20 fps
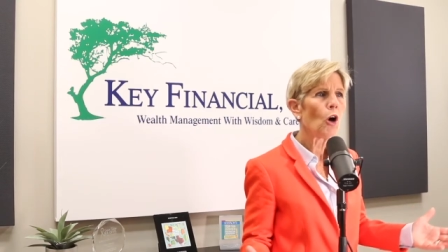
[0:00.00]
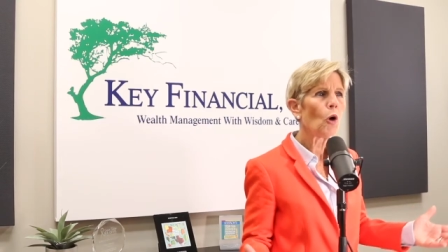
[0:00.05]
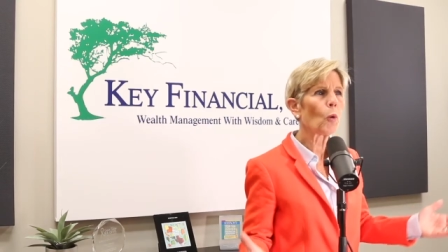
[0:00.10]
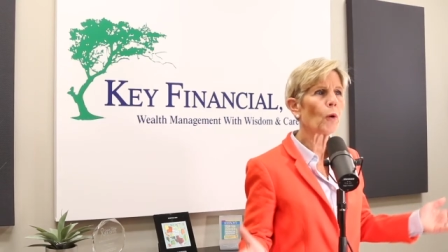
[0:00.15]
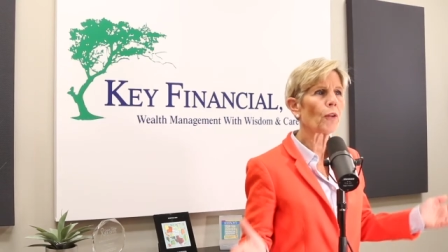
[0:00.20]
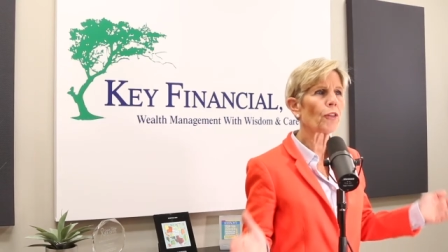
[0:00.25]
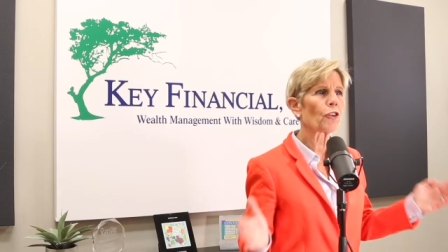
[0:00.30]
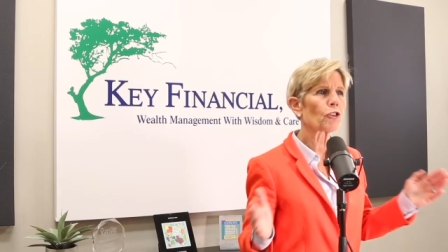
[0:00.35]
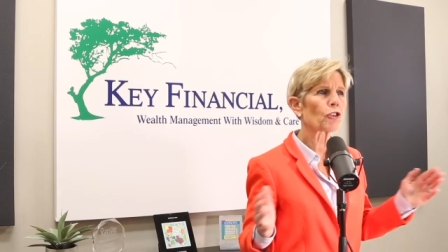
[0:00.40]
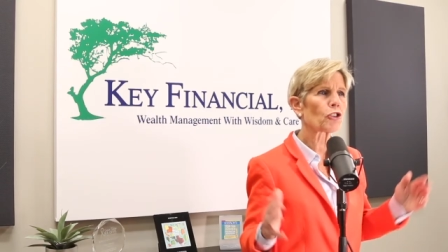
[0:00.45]

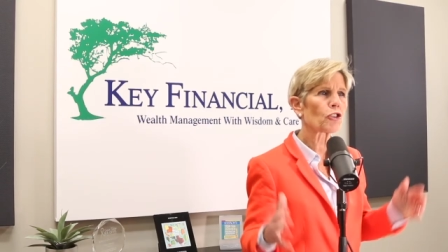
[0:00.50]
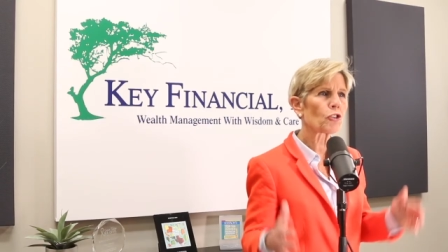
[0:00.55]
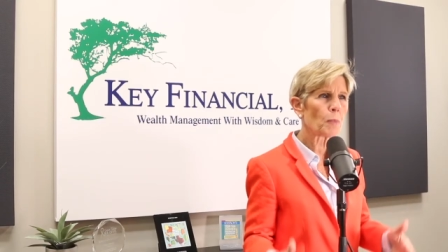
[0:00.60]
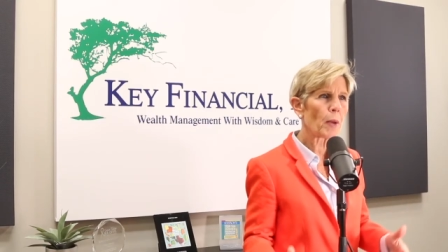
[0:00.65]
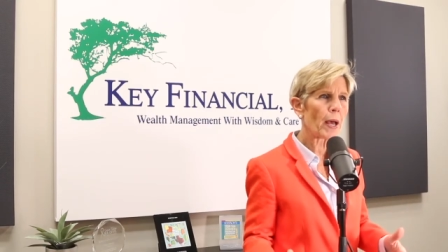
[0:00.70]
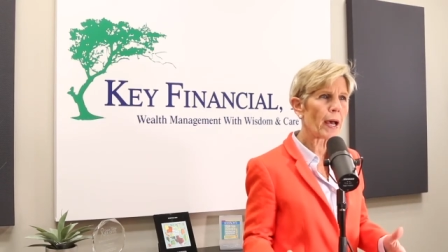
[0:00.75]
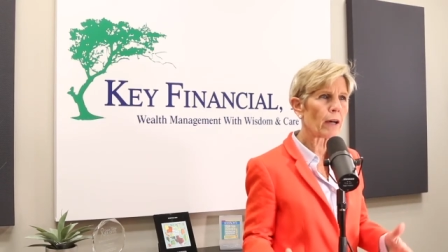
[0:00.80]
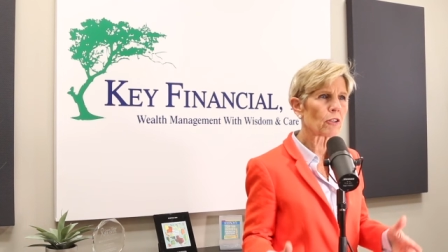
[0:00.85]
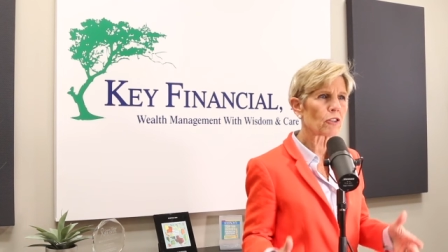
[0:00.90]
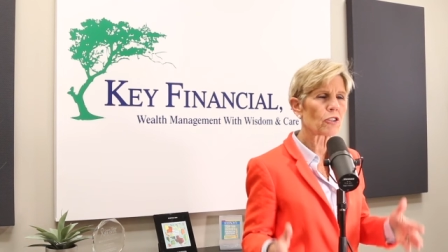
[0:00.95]
with your
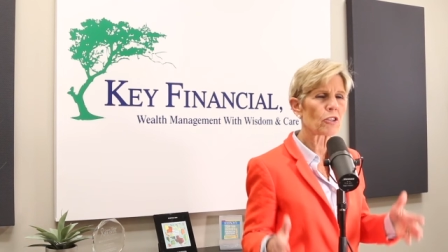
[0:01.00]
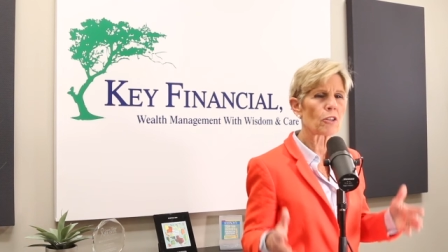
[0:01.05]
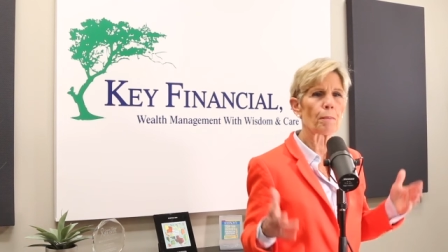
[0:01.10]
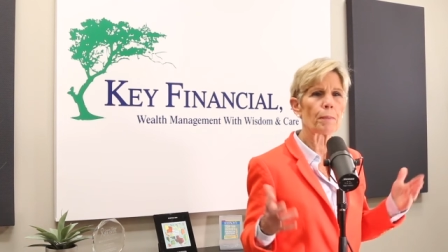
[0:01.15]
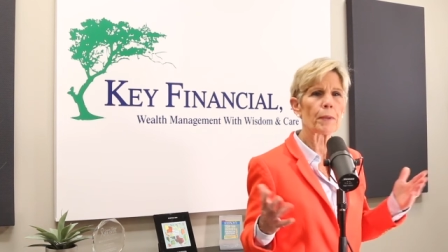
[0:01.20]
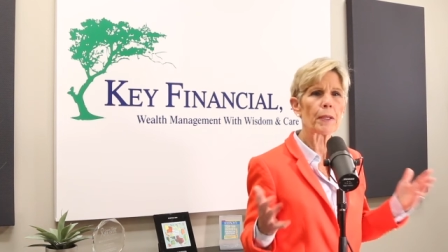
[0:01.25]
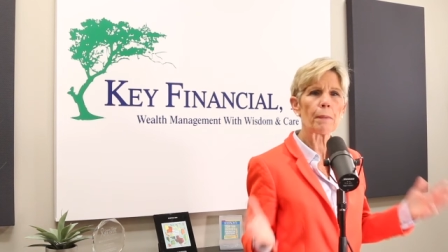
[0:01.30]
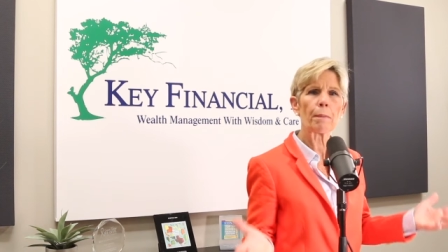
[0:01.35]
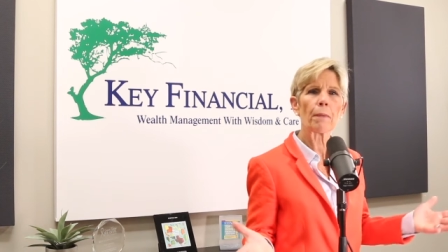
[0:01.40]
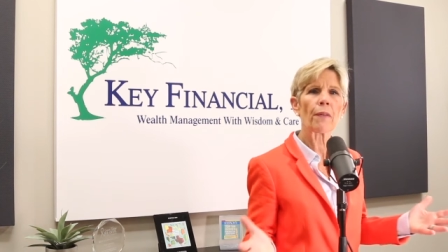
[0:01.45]
spouse, the
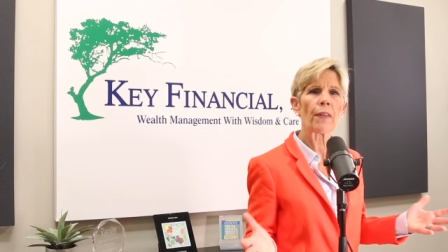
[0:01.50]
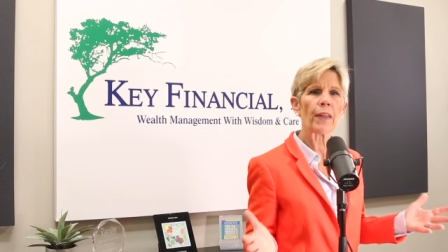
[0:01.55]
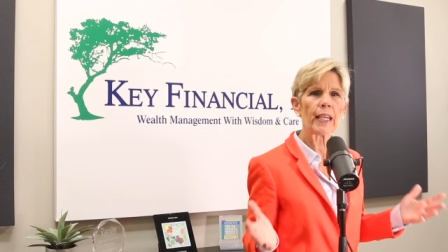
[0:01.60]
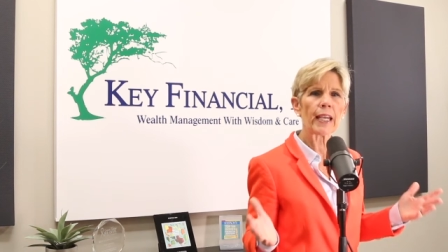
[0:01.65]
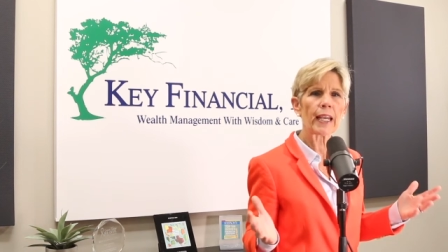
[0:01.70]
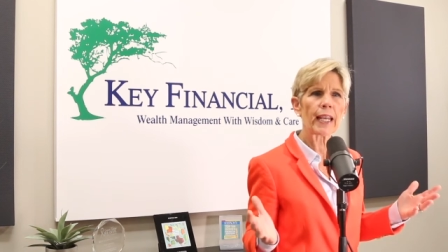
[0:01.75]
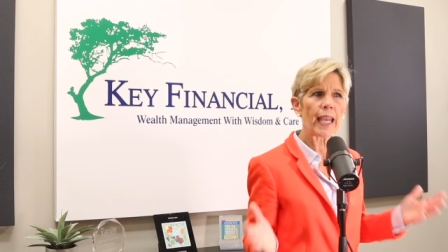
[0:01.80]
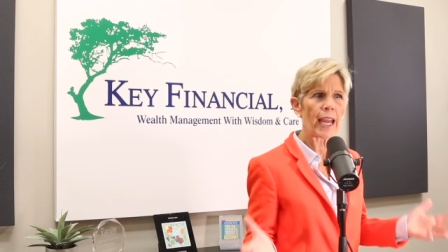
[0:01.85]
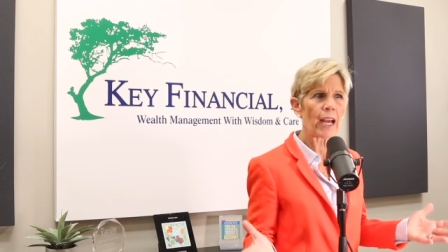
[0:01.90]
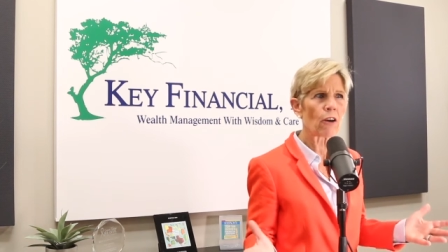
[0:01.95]
people that
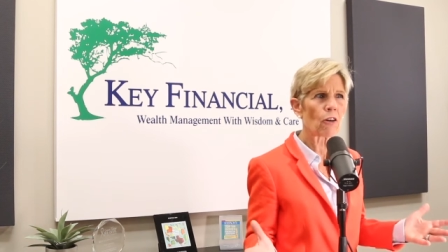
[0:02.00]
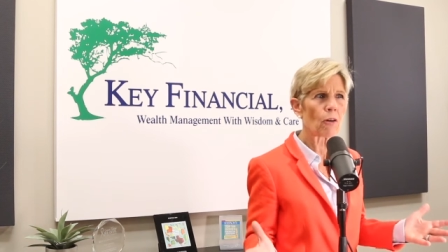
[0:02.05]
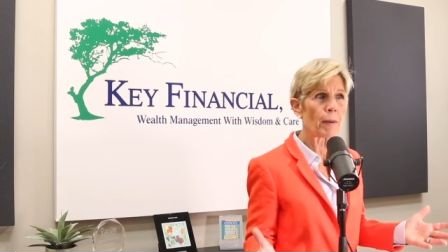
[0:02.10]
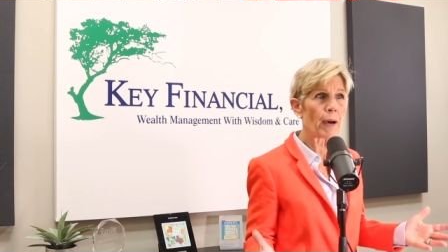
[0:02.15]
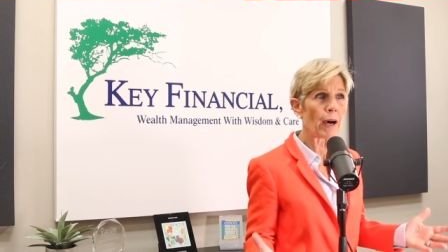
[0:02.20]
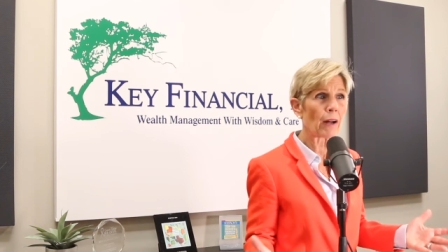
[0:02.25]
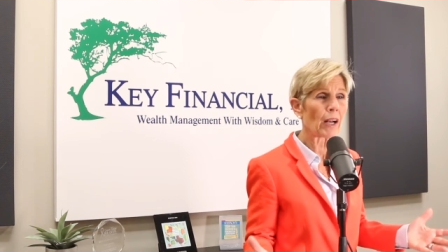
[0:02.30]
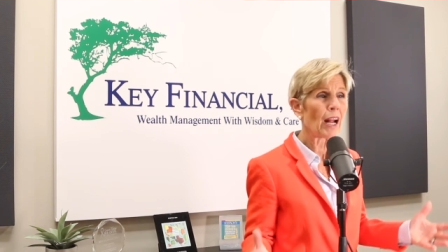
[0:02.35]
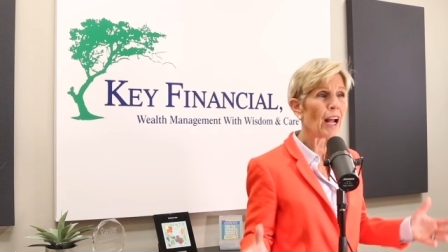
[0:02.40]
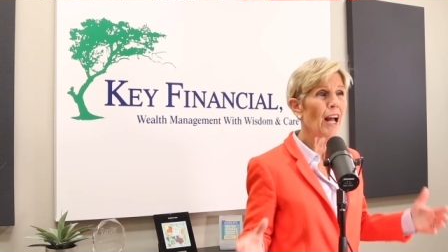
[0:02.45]
you care
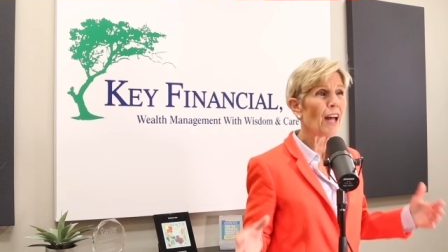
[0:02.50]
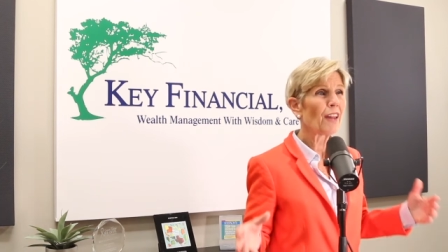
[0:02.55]
about,